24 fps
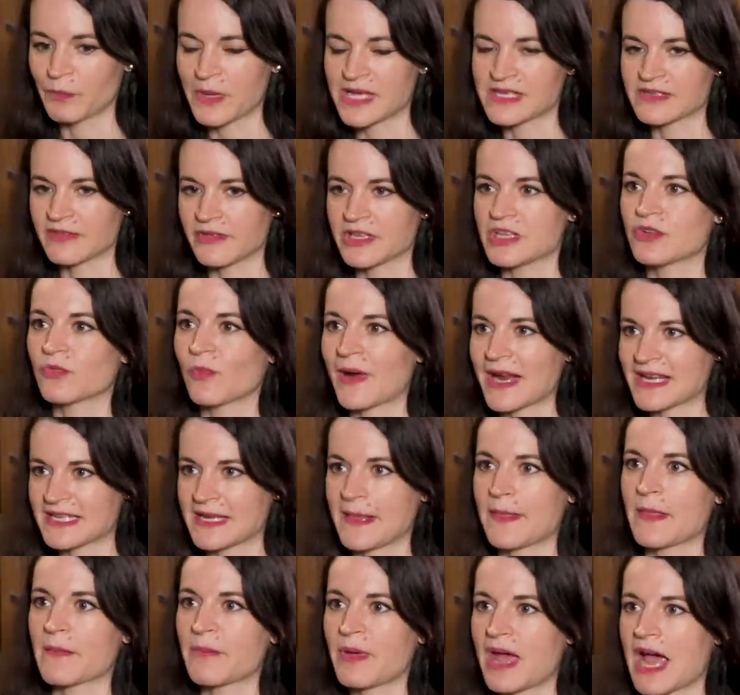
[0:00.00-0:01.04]
basically
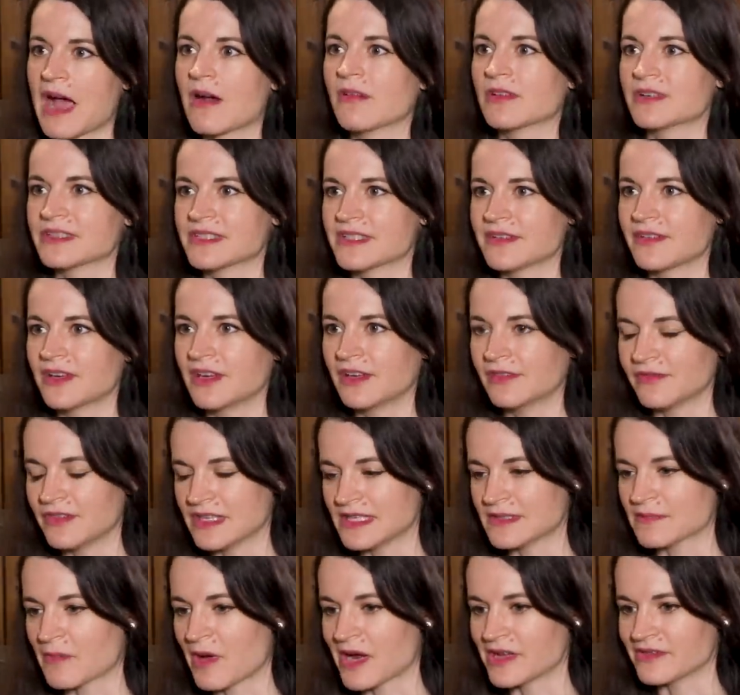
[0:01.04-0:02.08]
granting the powers of
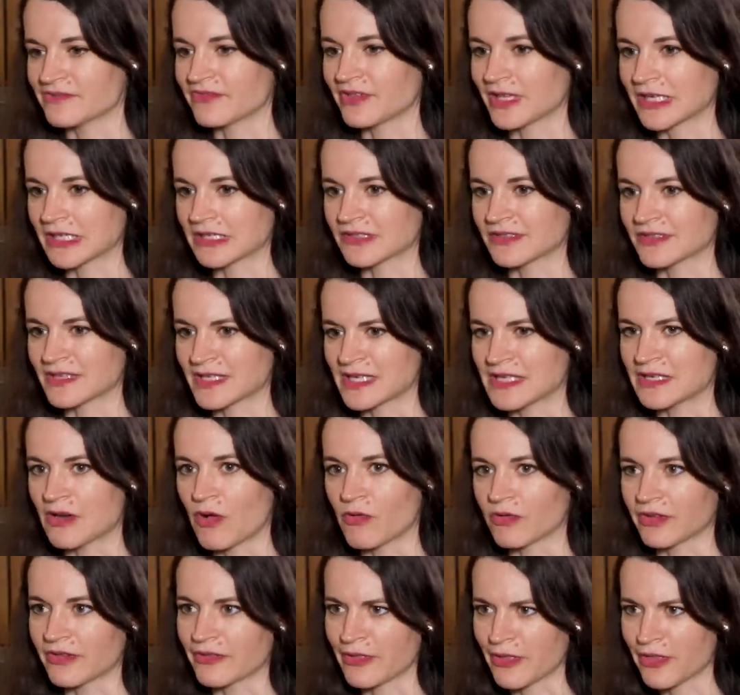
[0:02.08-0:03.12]
these Mind Flayers, and
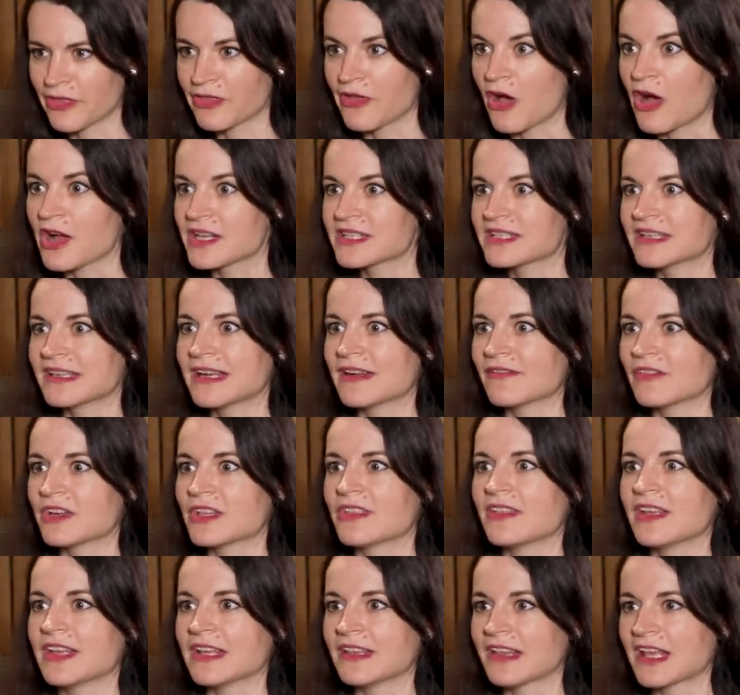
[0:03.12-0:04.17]
all of the thoughts and
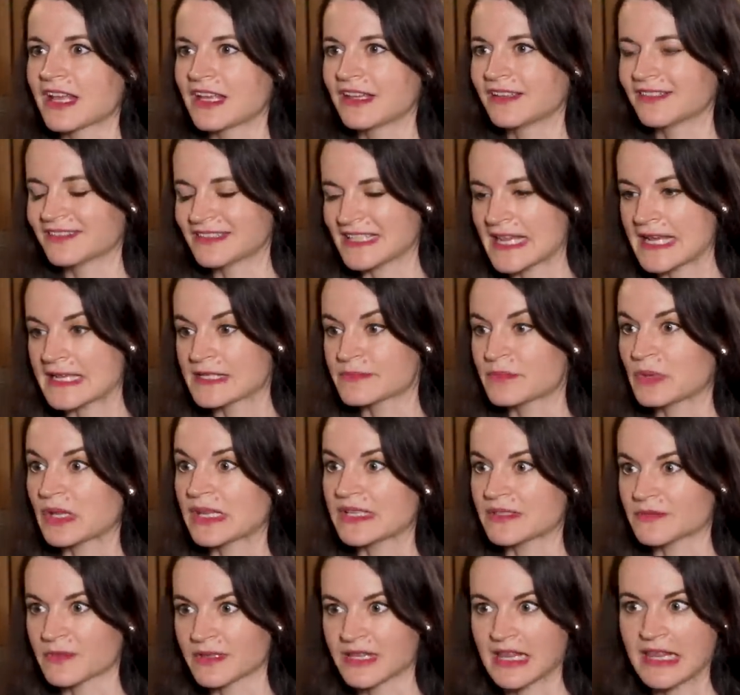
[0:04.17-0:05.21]
everything that takes
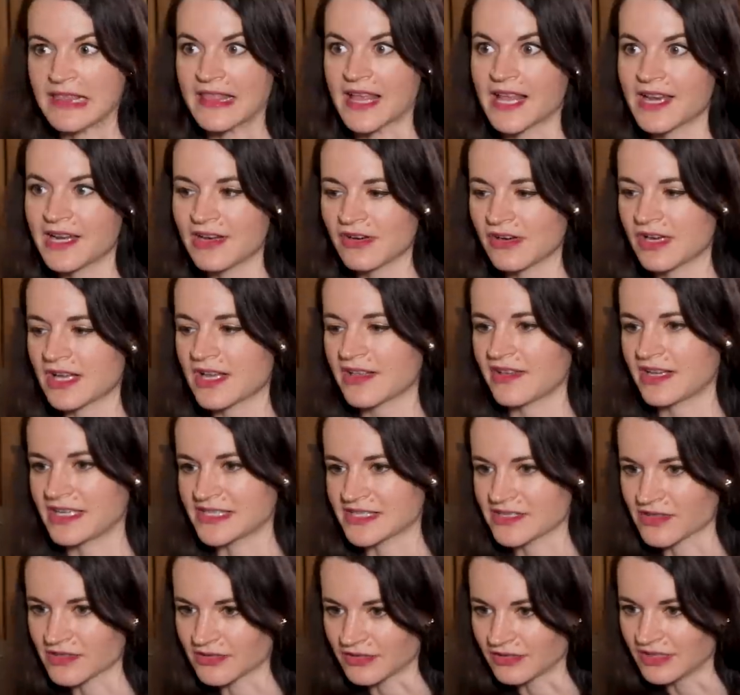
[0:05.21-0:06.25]
place within that area. Like,
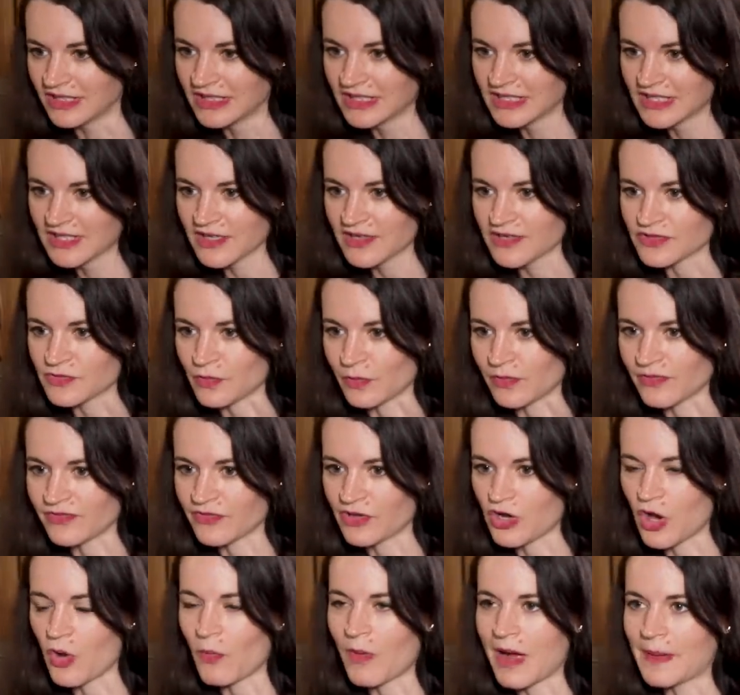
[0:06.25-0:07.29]
it's all sort of
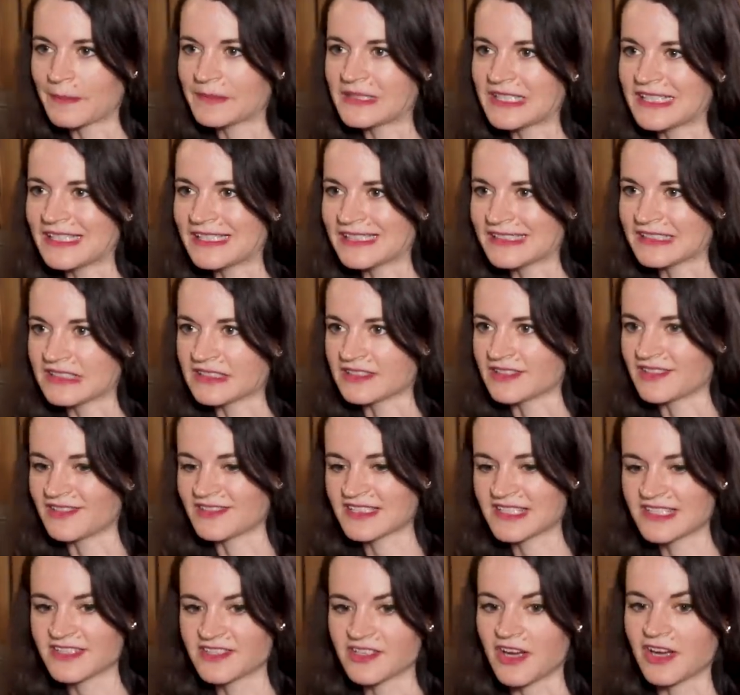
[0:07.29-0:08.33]
co-opted and
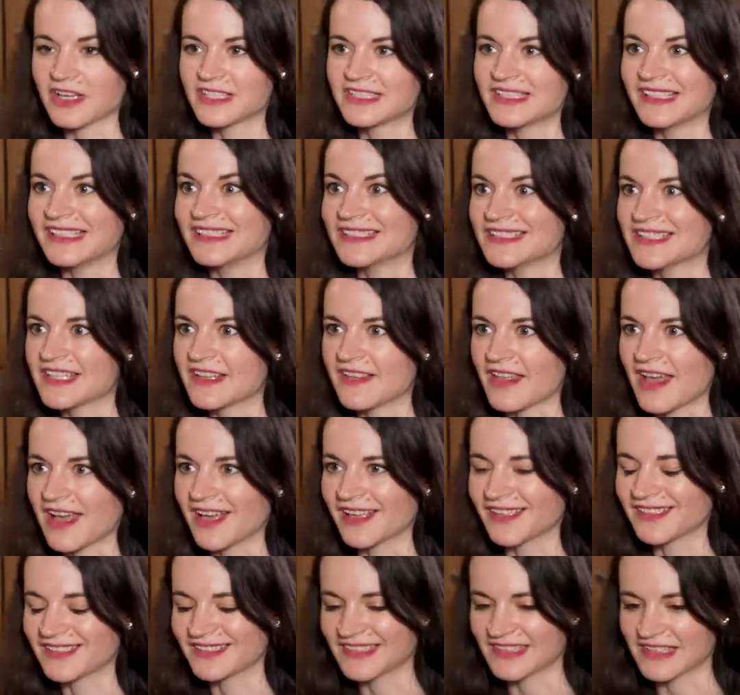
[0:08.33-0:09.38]
sucked into
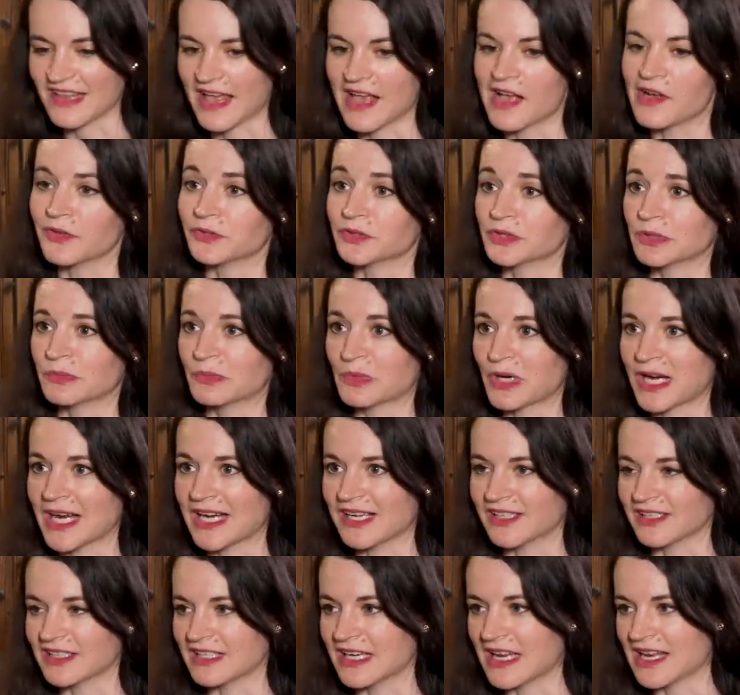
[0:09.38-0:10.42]
that elder
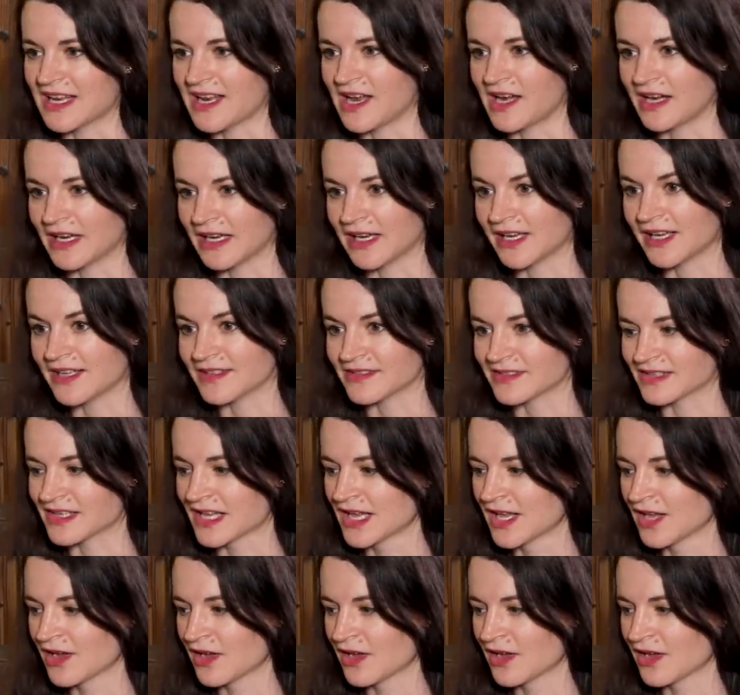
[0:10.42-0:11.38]
brain, and it is